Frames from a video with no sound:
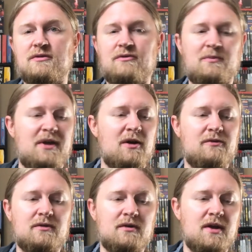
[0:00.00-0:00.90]
So if we're playing
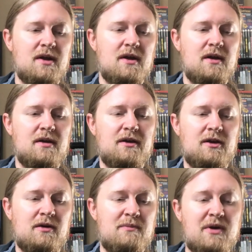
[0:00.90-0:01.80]
over,
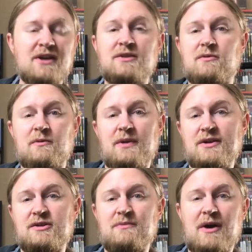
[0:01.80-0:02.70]
impressions where we're playing
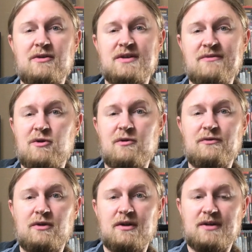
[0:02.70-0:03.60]
just a minor 7 chord
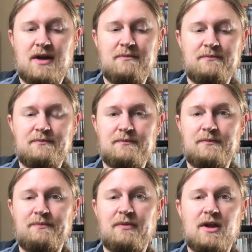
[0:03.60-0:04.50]
for a long
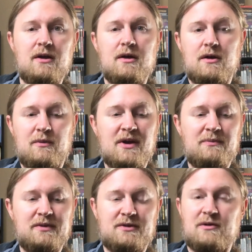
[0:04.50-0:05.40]
time, we can
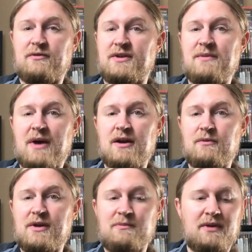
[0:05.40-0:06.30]
put over D minor,
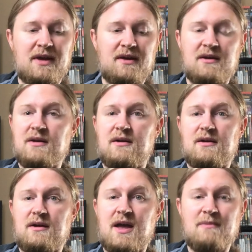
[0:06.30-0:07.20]
we can play
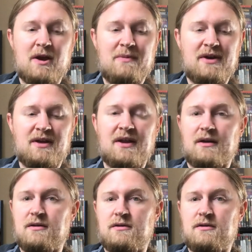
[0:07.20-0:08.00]
A minor pentatonic